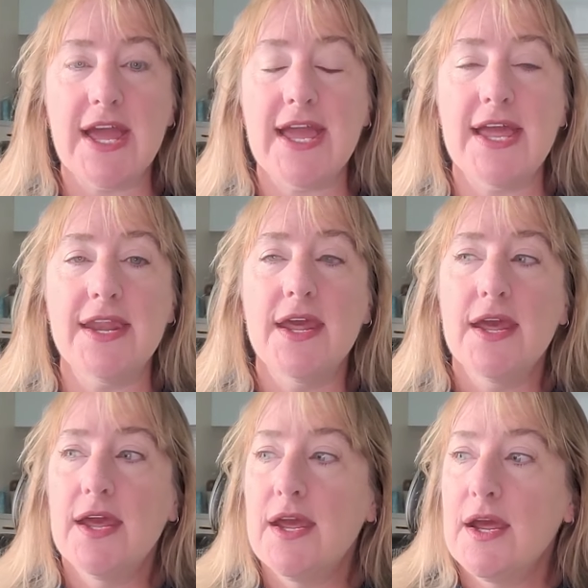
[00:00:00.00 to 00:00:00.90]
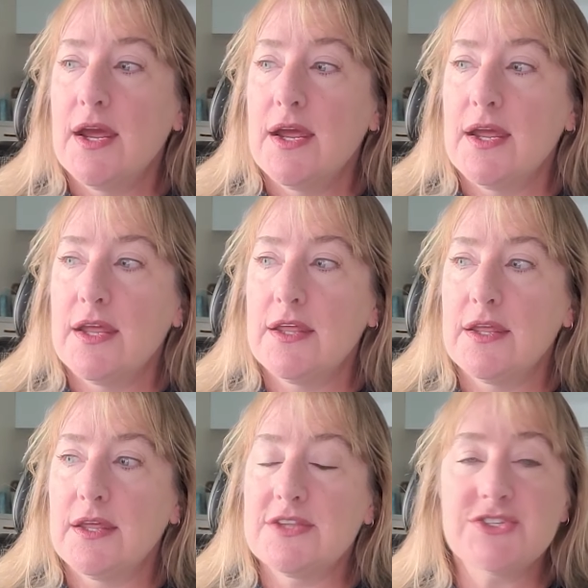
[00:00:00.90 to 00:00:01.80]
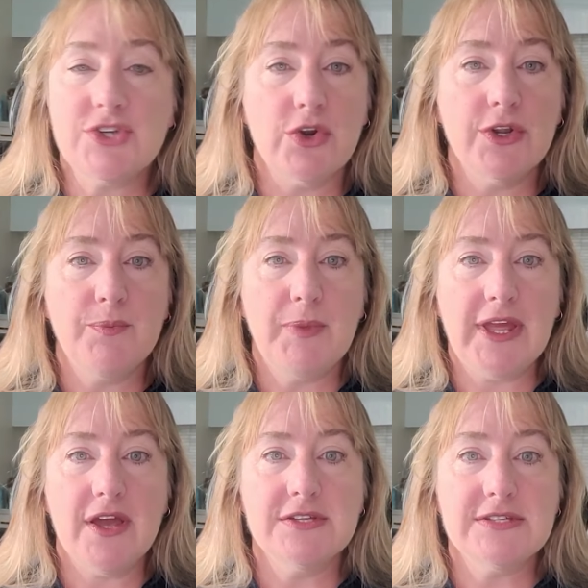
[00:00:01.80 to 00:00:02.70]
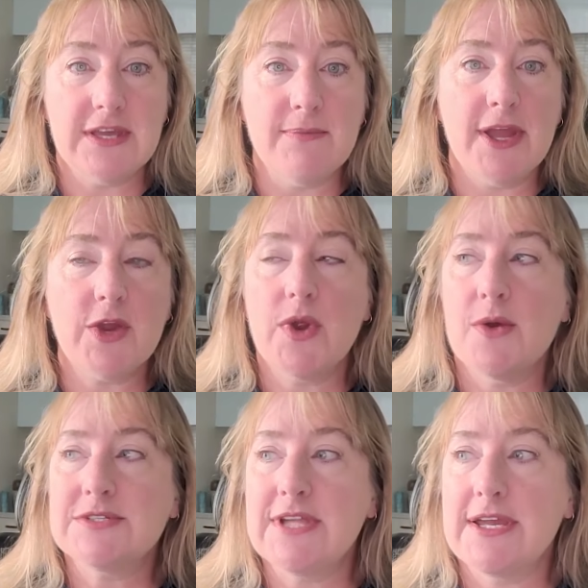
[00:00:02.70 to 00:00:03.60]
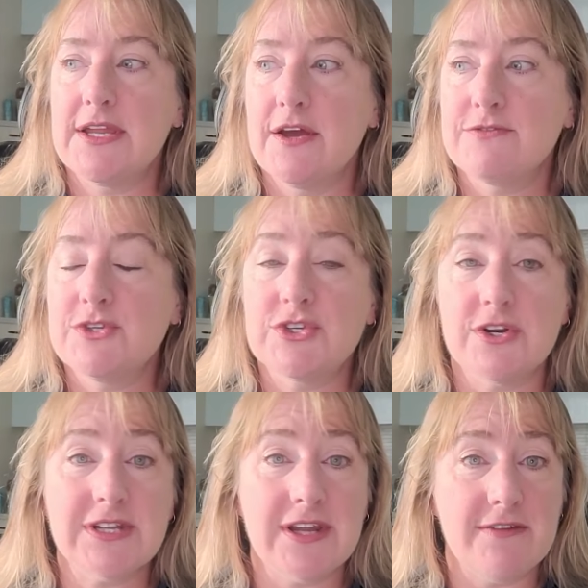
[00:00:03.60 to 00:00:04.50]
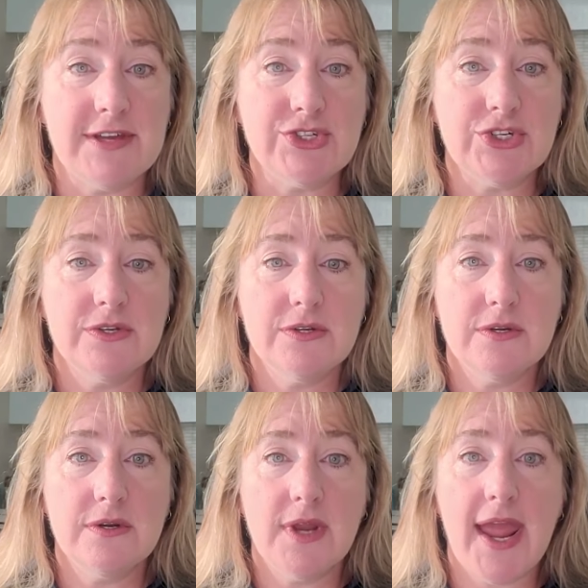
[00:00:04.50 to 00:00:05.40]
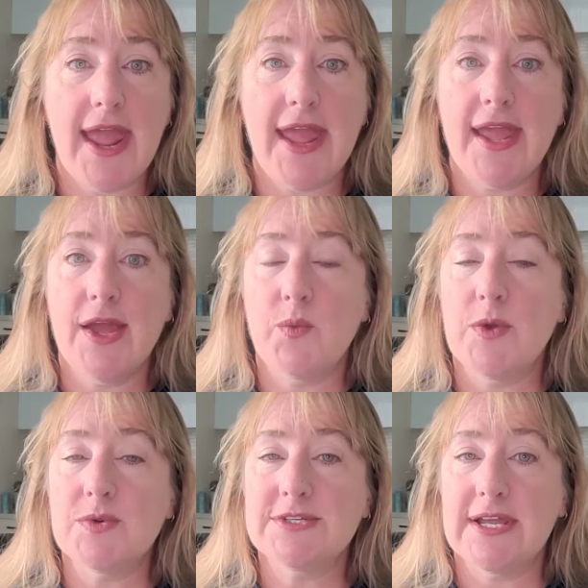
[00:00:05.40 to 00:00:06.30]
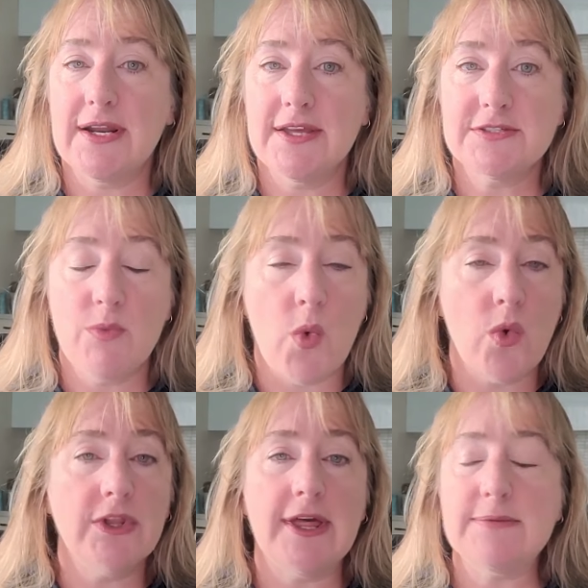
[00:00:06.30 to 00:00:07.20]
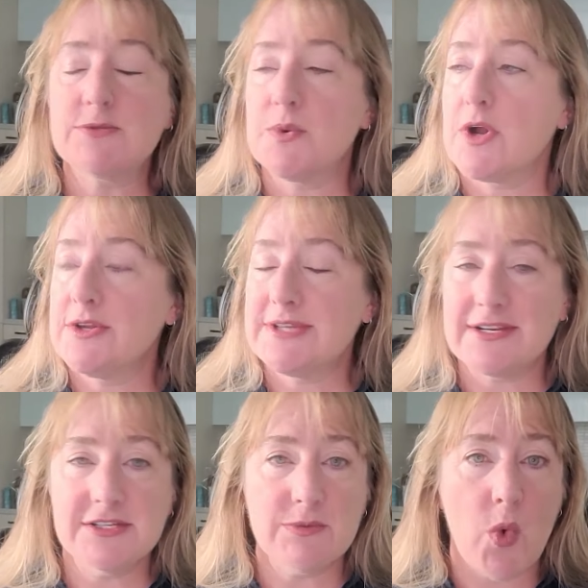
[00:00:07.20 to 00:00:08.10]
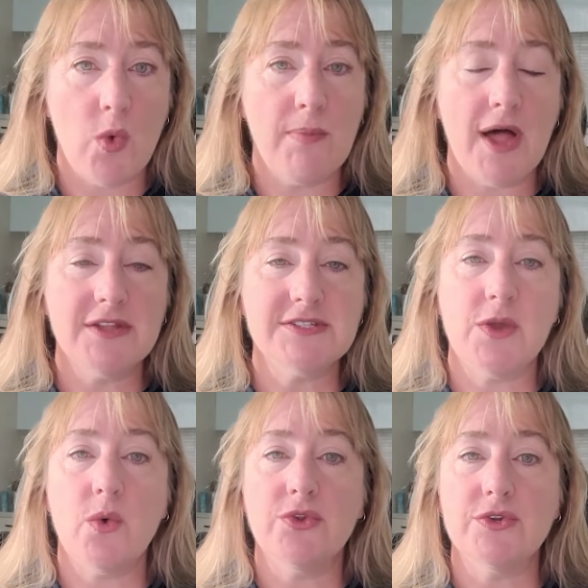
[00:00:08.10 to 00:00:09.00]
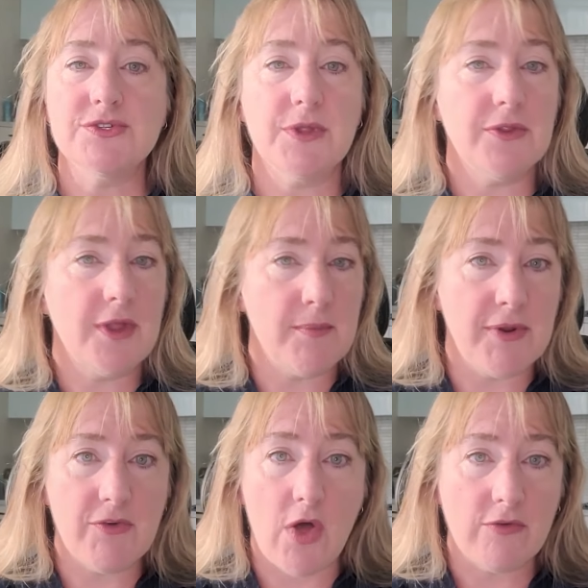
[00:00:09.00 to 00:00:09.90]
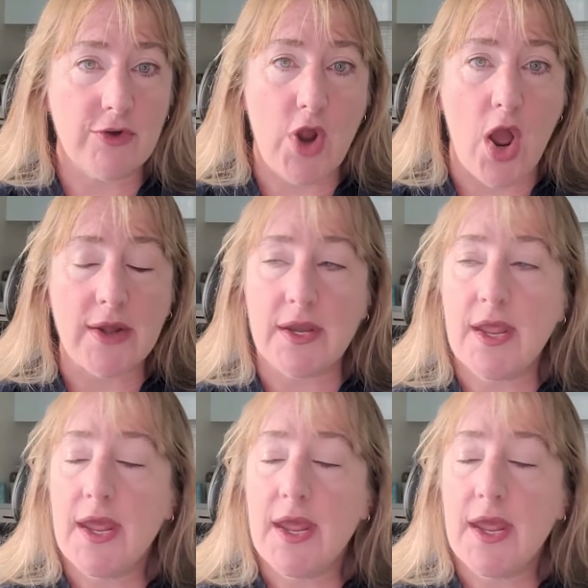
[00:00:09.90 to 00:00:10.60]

And it started because in my career, I was lucky enough to start as a life agent and we were settling some old claims. We were contacting some old policyholders that, that had been long forgotten.